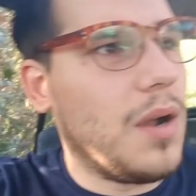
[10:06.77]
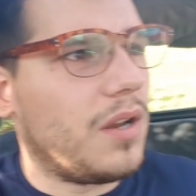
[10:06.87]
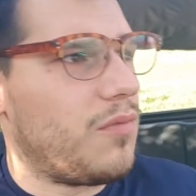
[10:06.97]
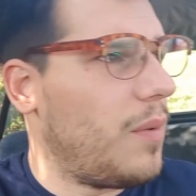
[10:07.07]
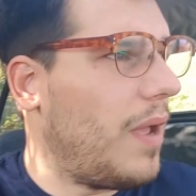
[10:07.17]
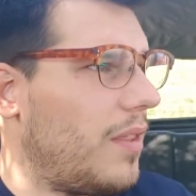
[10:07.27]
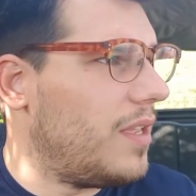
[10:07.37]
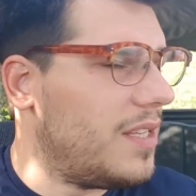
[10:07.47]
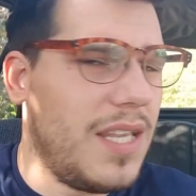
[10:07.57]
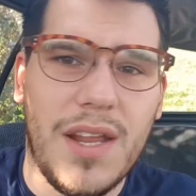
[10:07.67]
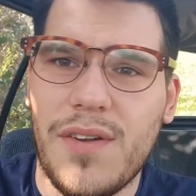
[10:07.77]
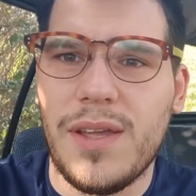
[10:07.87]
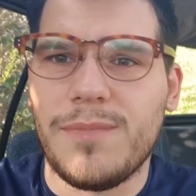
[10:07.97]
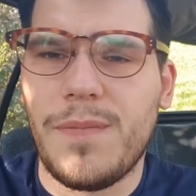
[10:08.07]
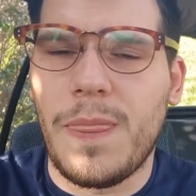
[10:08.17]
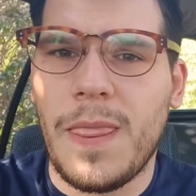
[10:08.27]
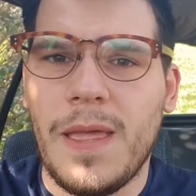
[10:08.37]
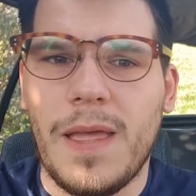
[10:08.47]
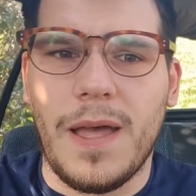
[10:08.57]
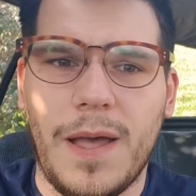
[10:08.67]
going to rip out the interior.
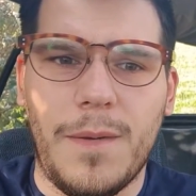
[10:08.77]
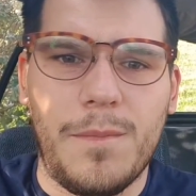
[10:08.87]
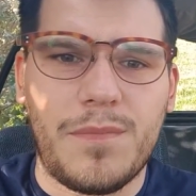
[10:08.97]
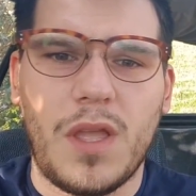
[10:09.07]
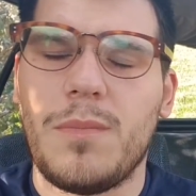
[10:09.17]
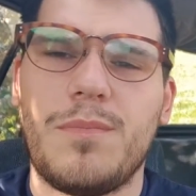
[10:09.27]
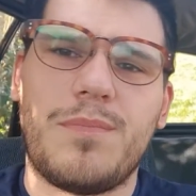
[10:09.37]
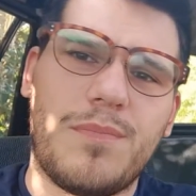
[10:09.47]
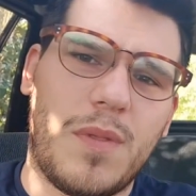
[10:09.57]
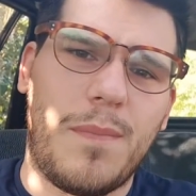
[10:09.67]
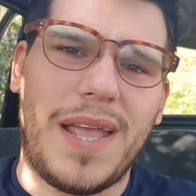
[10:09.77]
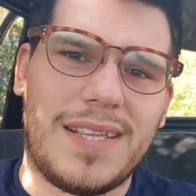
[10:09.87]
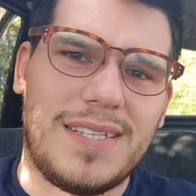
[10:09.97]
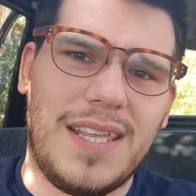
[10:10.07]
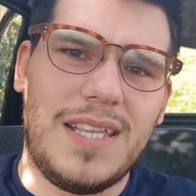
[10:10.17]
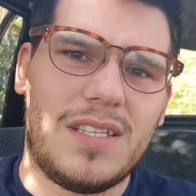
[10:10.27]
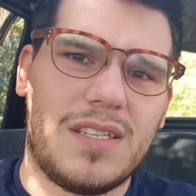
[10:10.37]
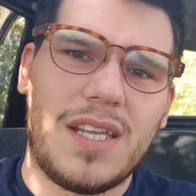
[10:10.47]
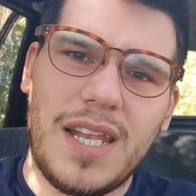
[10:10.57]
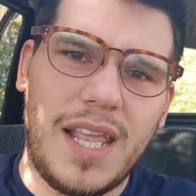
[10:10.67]
The back seats
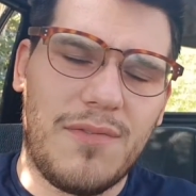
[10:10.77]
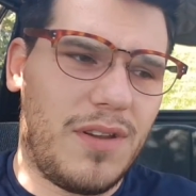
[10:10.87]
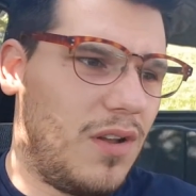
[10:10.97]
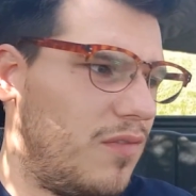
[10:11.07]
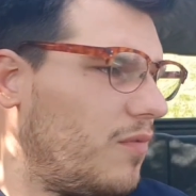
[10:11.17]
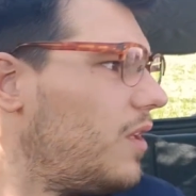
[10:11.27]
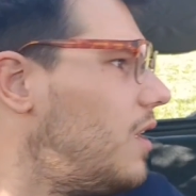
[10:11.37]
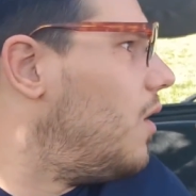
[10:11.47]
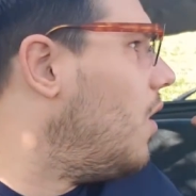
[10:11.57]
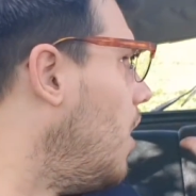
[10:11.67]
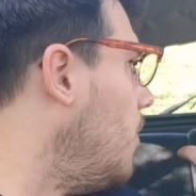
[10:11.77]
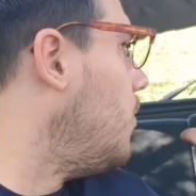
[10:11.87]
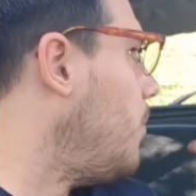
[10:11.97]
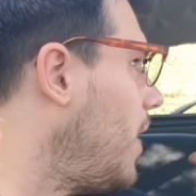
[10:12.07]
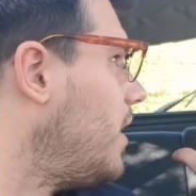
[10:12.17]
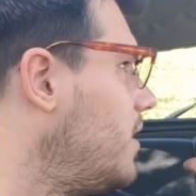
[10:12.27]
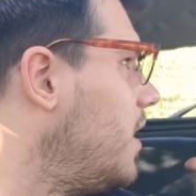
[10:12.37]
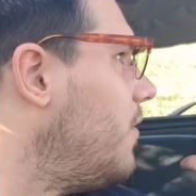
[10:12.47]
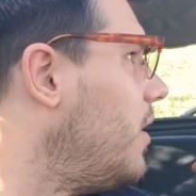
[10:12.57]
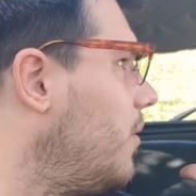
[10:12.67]
I'm going to get rid of. The back
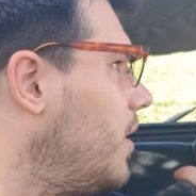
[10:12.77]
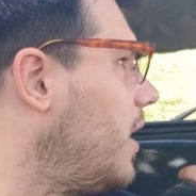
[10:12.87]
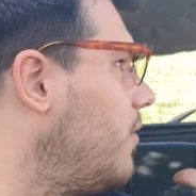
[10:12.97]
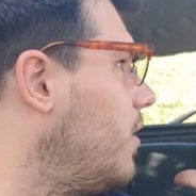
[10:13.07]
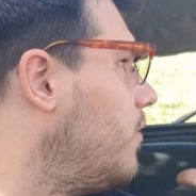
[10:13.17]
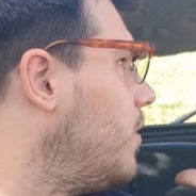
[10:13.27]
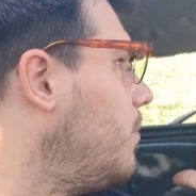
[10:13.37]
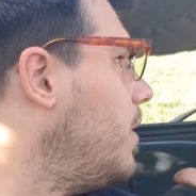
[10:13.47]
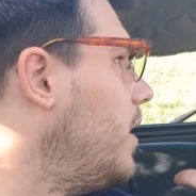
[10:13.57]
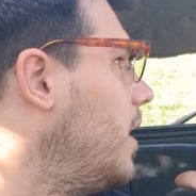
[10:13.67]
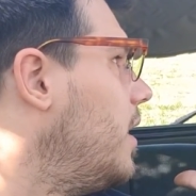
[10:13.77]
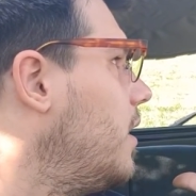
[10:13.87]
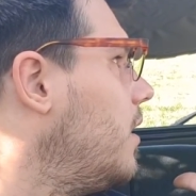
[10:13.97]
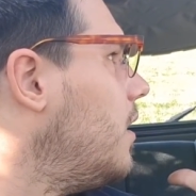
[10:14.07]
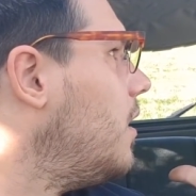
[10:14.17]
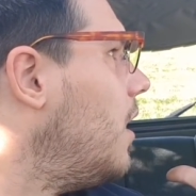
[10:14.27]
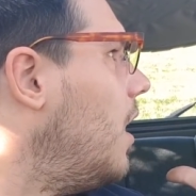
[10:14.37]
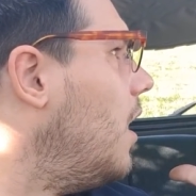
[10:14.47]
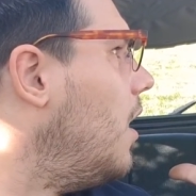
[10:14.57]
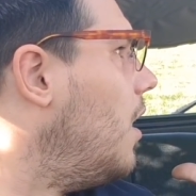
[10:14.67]
interior I'm going to get rid of completely.
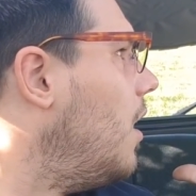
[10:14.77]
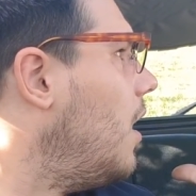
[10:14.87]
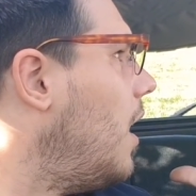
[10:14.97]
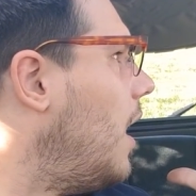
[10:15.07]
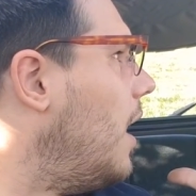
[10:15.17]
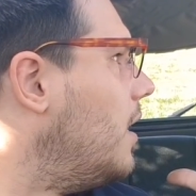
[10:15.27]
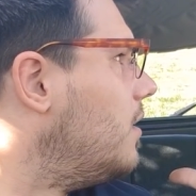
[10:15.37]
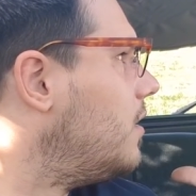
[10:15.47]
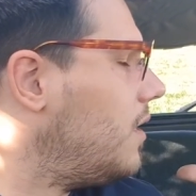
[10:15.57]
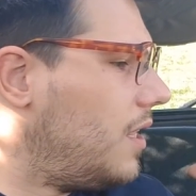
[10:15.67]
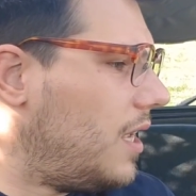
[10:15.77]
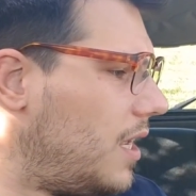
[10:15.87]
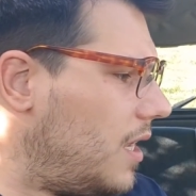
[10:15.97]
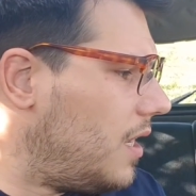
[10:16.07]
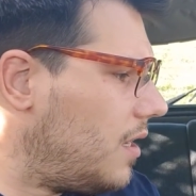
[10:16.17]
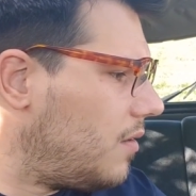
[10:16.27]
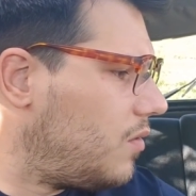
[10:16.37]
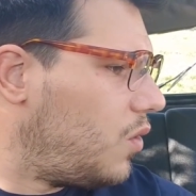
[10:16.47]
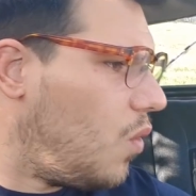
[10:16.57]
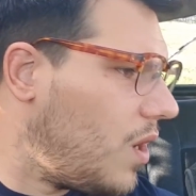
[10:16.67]
And the
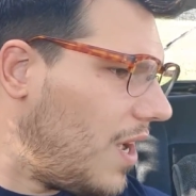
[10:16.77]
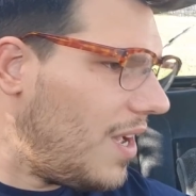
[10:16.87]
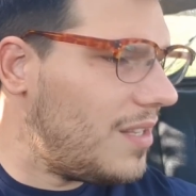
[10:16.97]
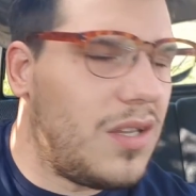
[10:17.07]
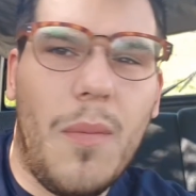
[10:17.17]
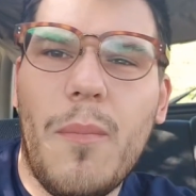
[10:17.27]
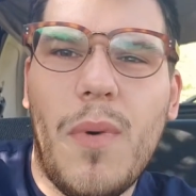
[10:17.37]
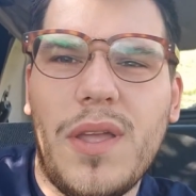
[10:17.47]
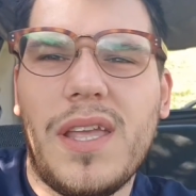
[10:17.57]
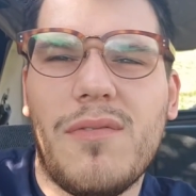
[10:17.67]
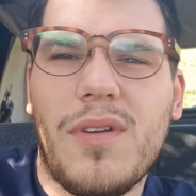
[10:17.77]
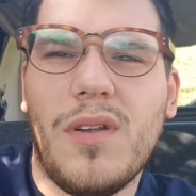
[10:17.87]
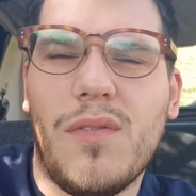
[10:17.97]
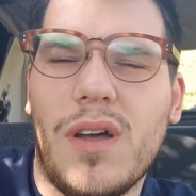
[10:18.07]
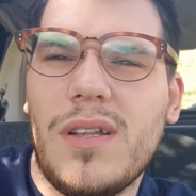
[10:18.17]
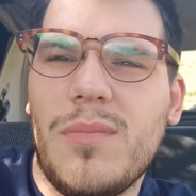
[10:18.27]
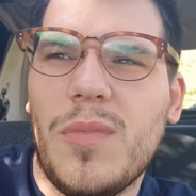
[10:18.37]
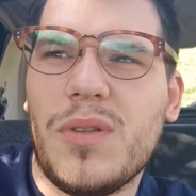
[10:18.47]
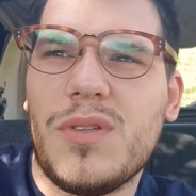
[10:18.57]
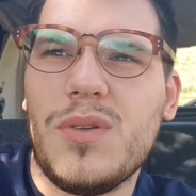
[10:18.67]
door cards I might get rid of. I'm
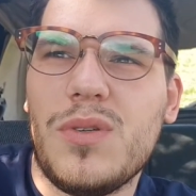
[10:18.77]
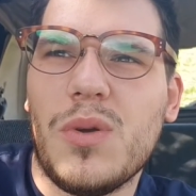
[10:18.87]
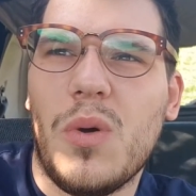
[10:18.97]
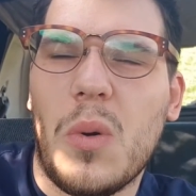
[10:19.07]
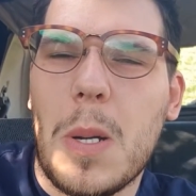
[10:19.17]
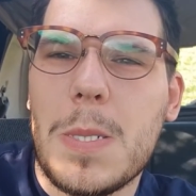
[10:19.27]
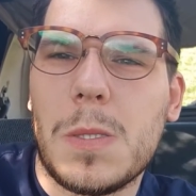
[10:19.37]
not too sure.